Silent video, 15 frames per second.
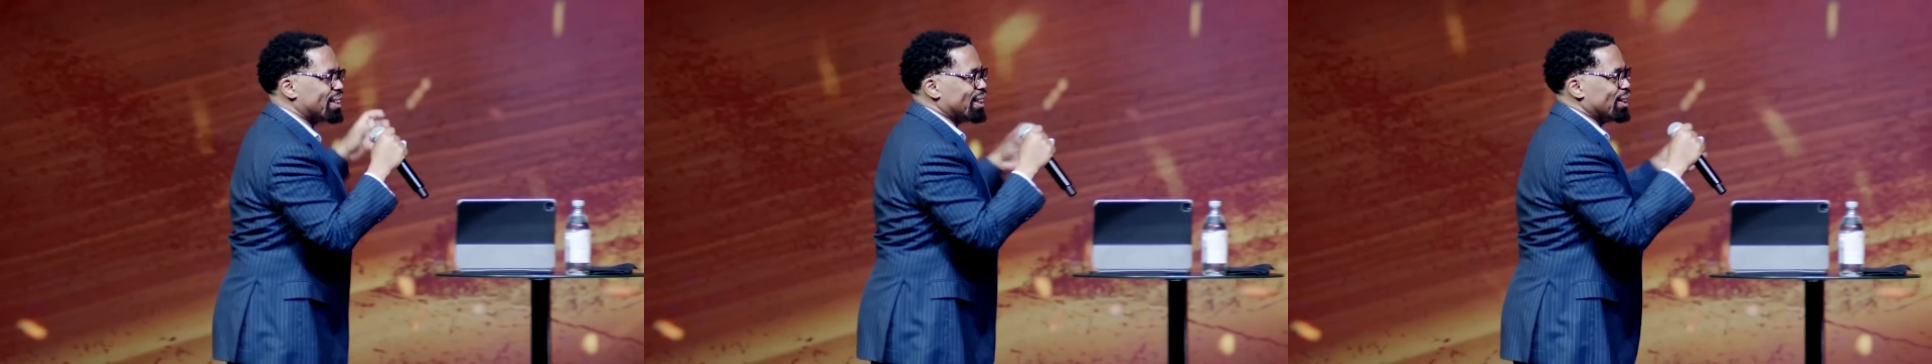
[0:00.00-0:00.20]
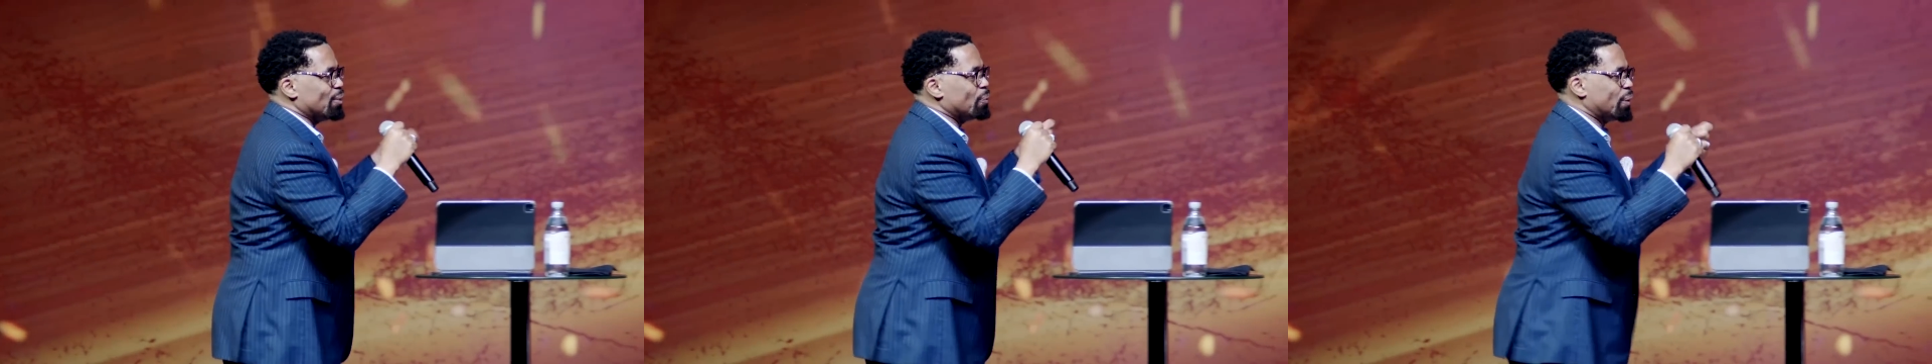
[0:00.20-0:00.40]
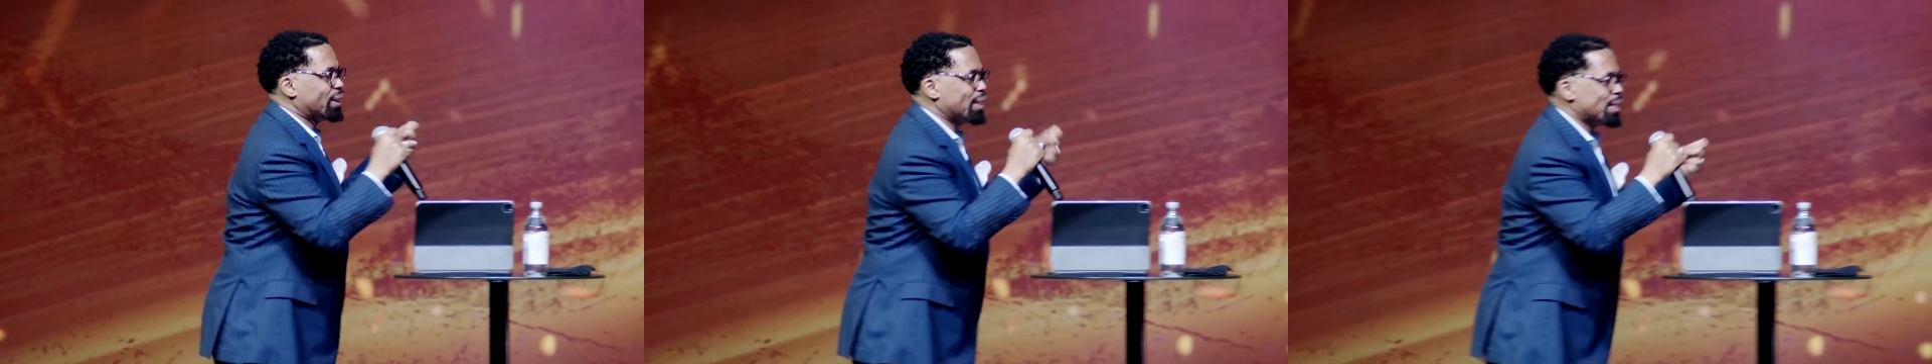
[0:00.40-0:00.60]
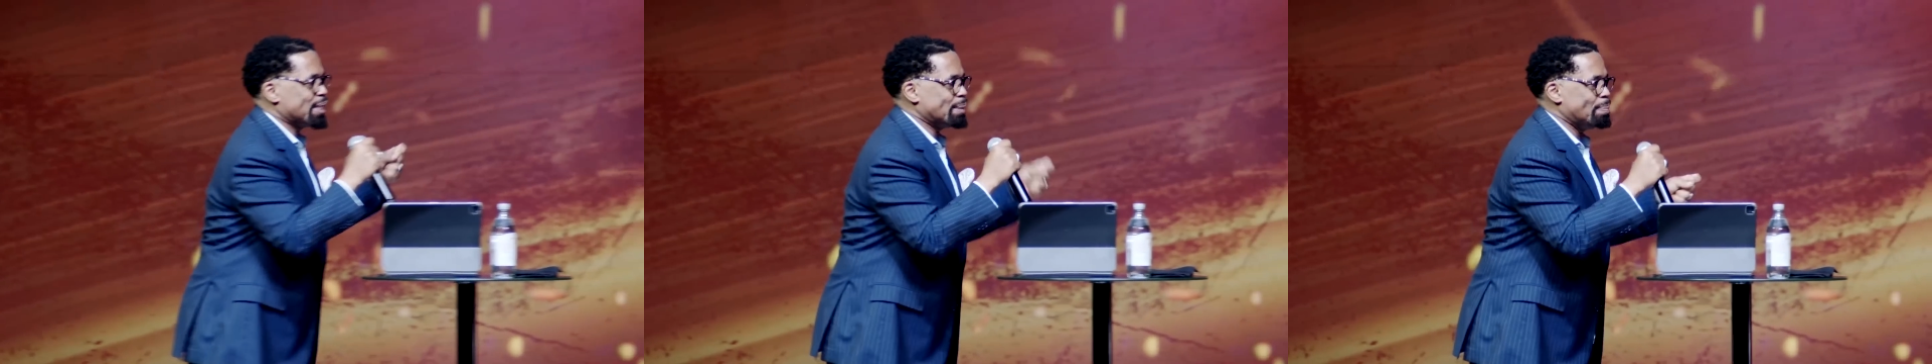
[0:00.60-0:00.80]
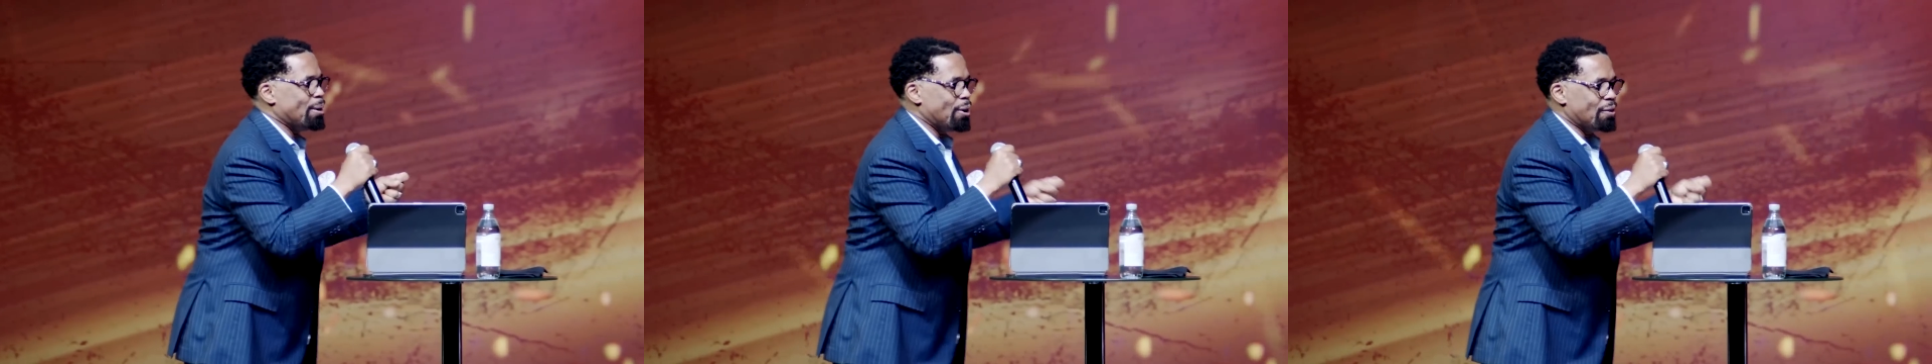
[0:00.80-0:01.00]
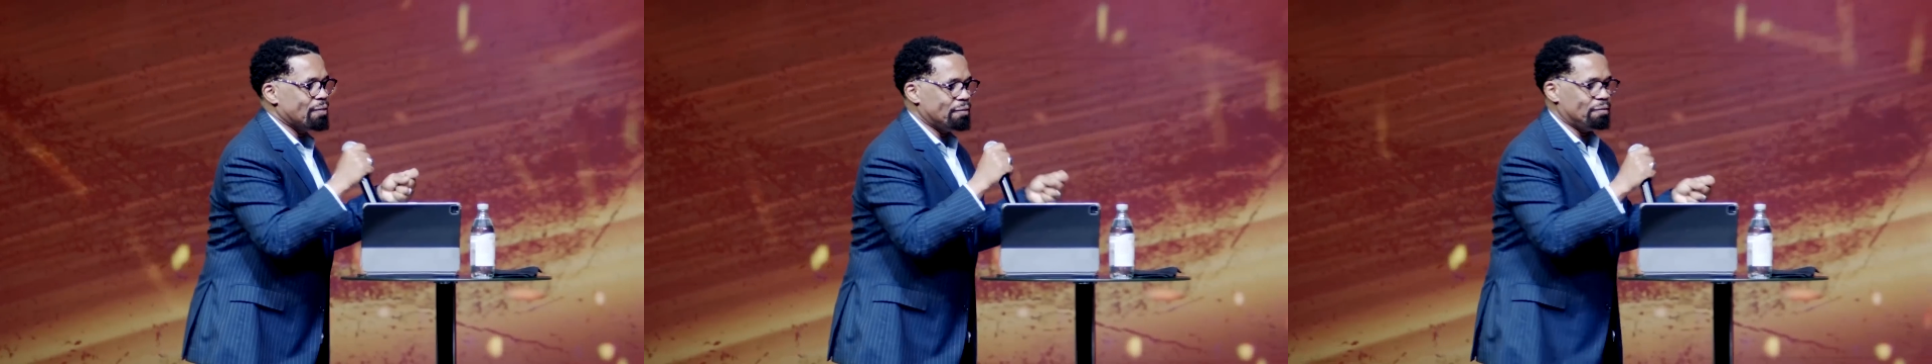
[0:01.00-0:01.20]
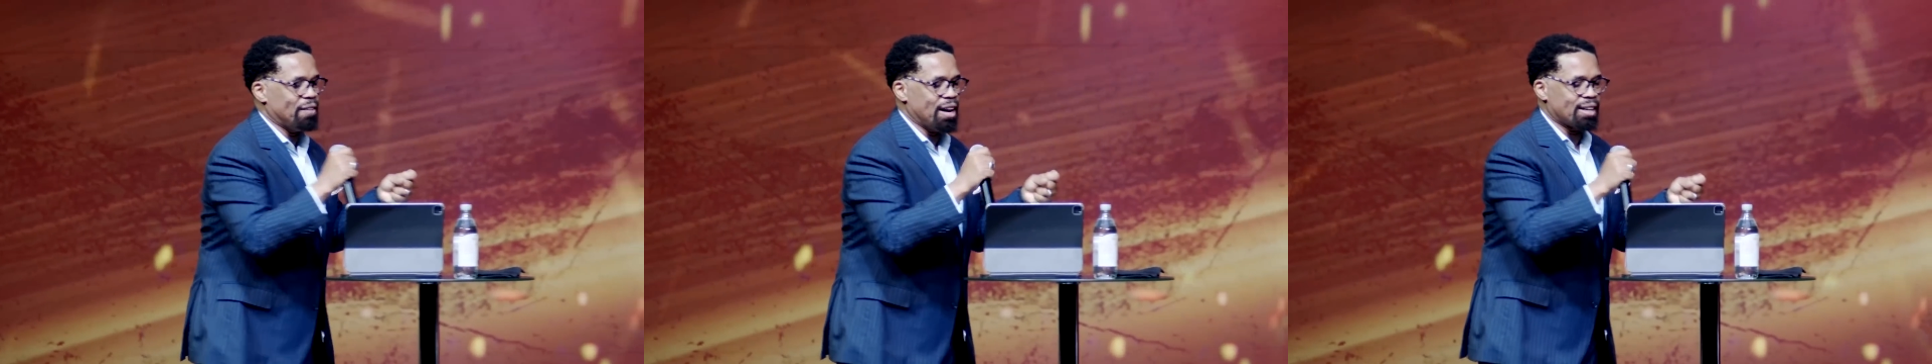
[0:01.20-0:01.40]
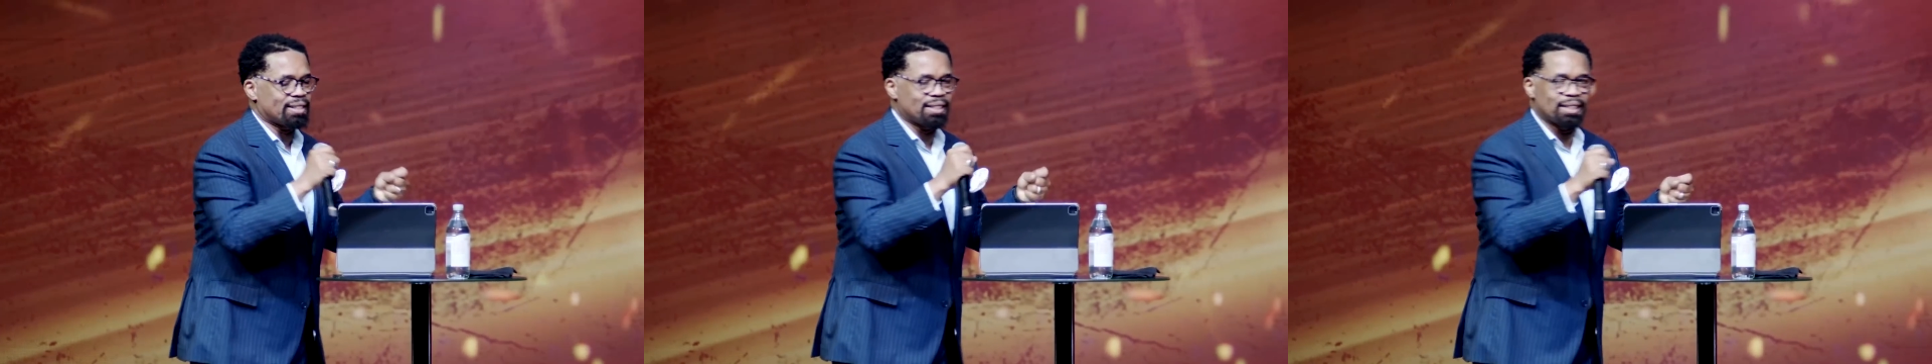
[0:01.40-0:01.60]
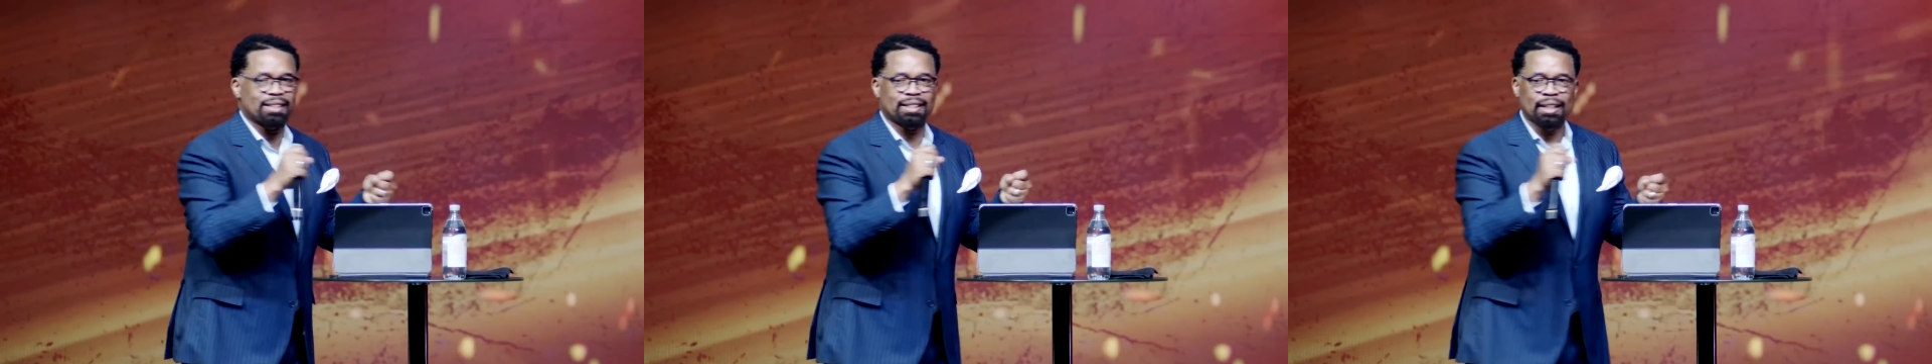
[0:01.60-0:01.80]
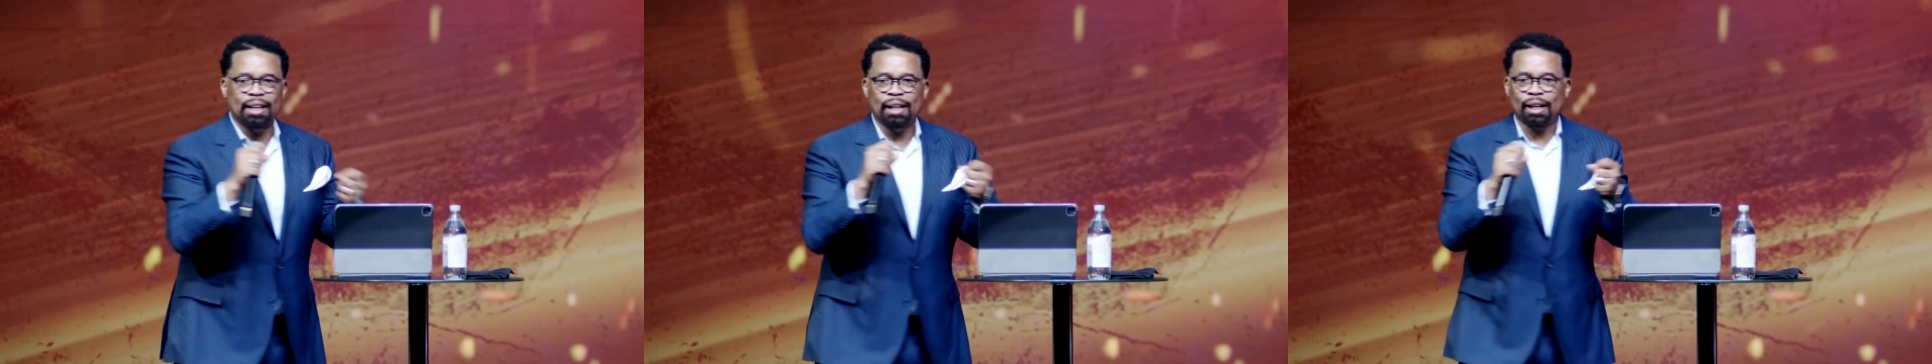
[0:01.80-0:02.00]
to deal with the small
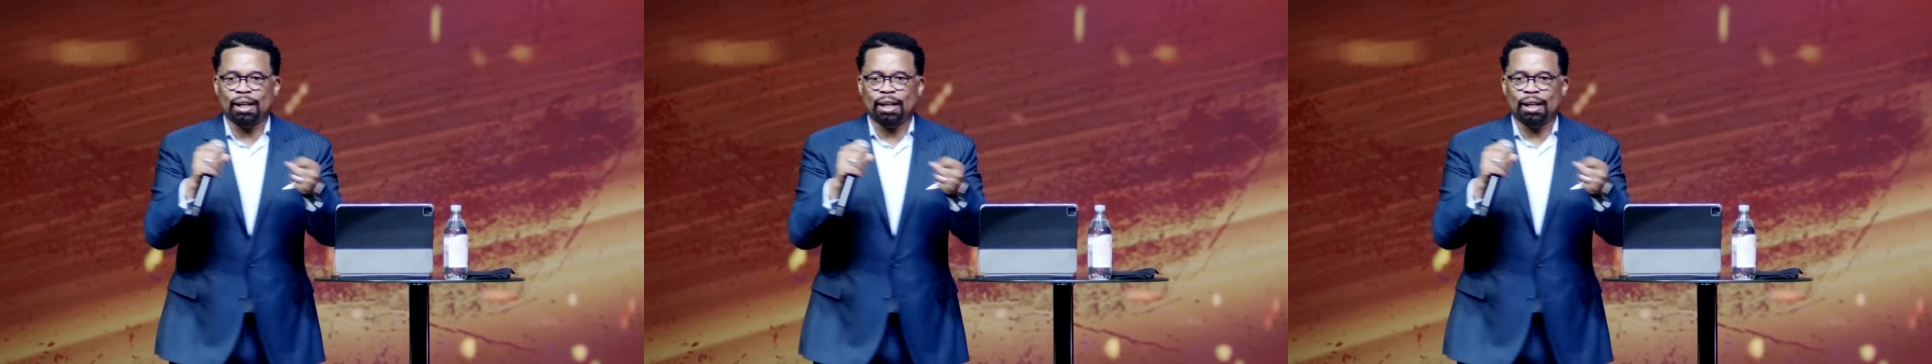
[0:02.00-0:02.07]
foxes